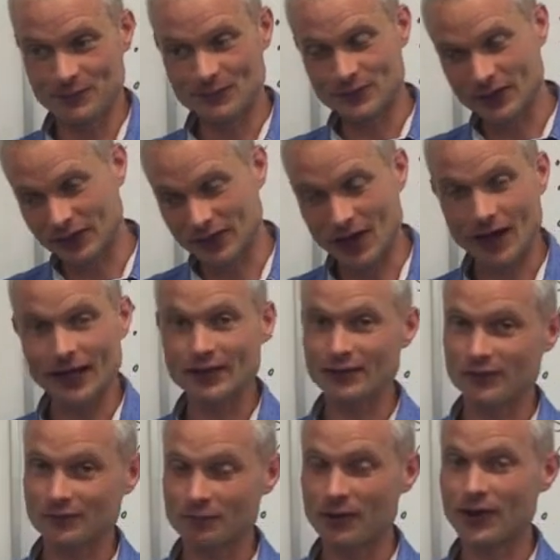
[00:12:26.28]
the kind
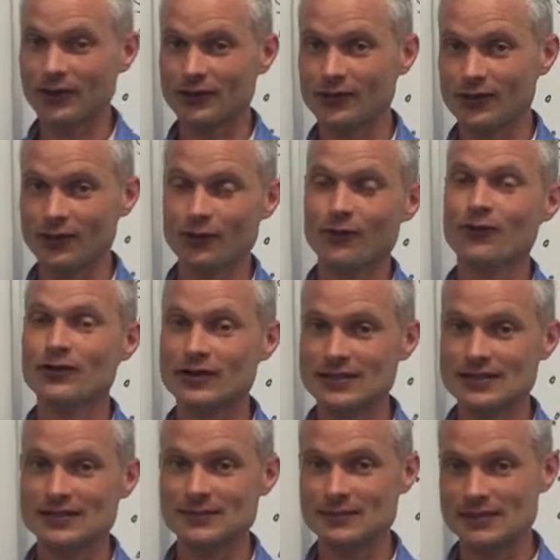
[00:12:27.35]
of
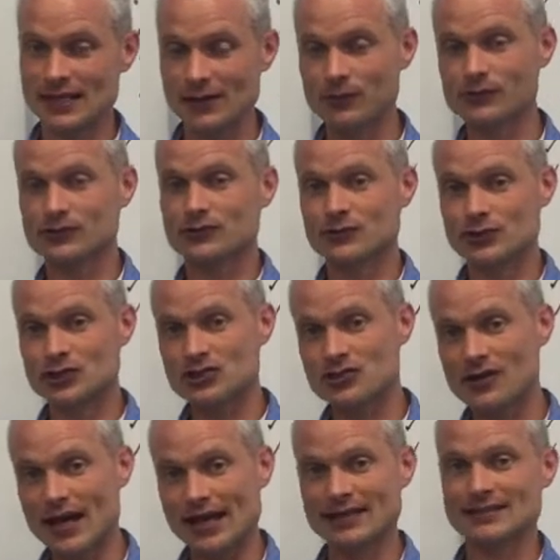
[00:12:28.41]
microorganisms they want to
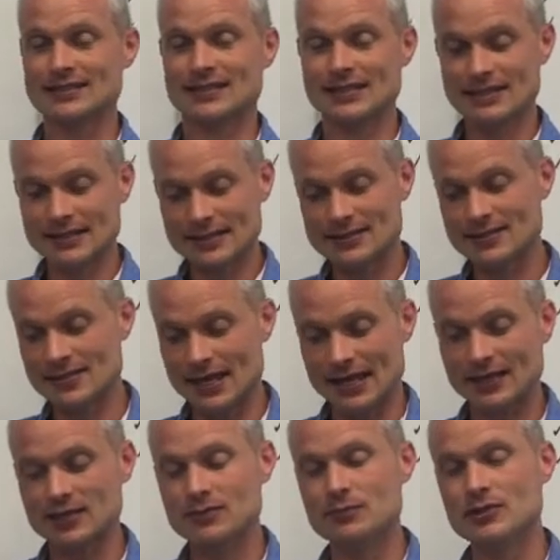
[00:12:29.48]
attract into
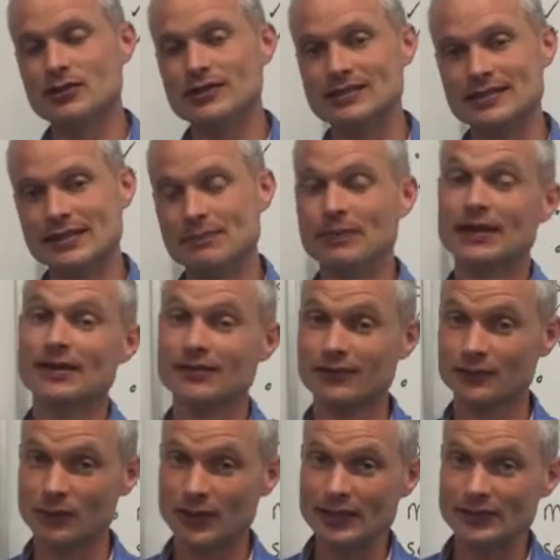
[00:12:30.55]
that community better
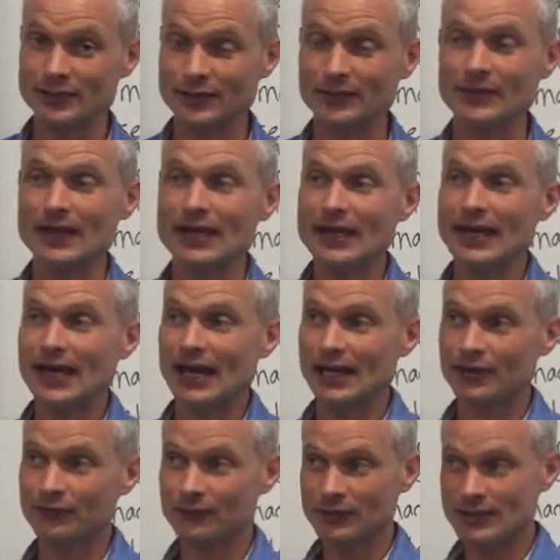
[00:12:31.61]
than we do. And
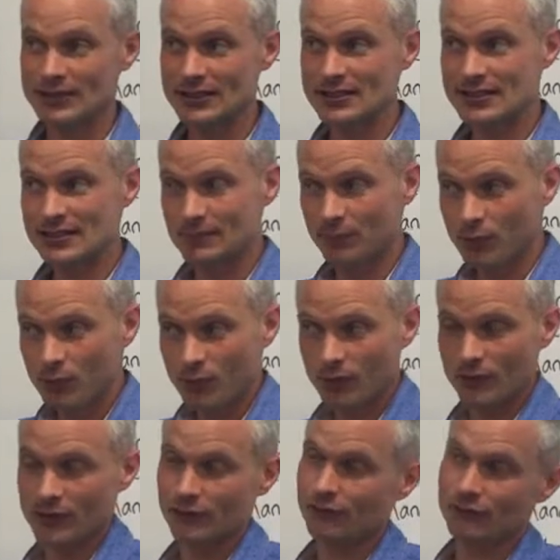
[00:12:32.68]
if we just
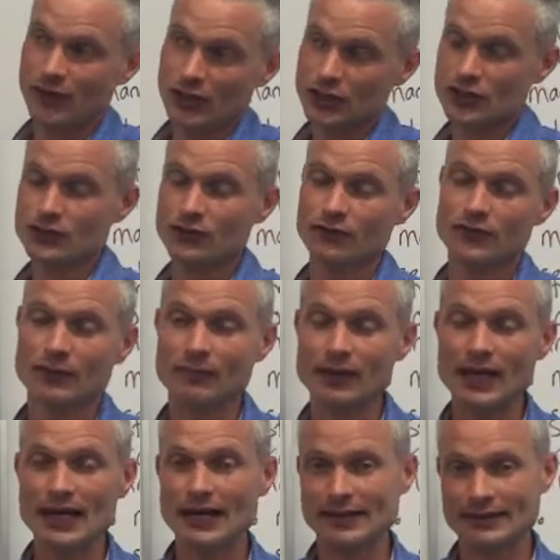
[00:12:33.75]
support the function of the
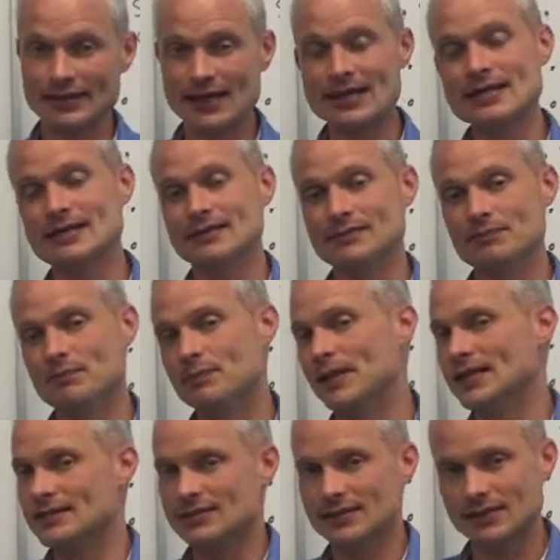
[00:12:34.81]
plant, they can
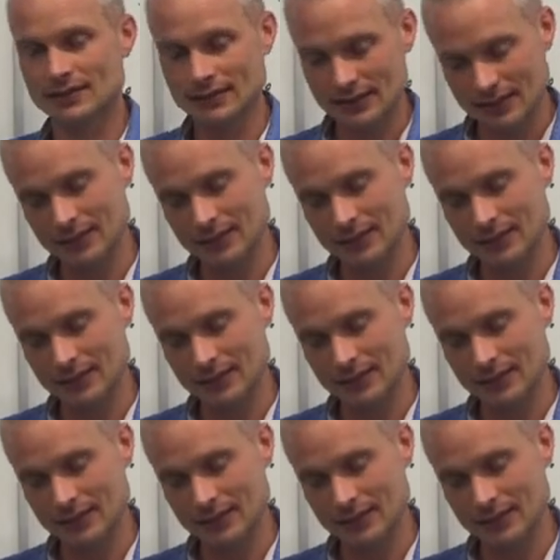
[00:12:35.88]
better